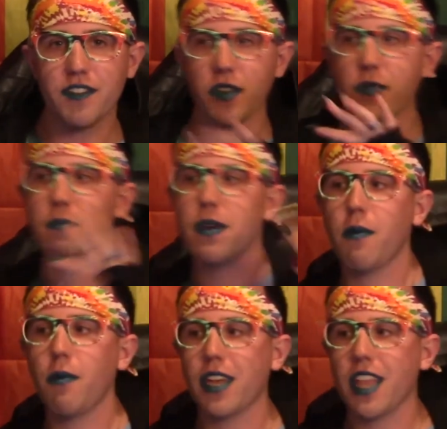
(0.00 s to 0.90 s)
So maybe
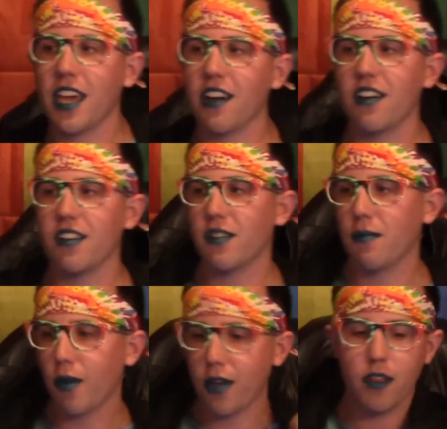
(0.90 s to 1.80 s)
we can hang out at some
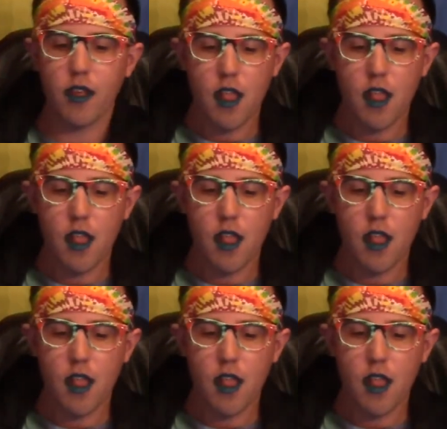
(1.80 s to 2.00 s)
point.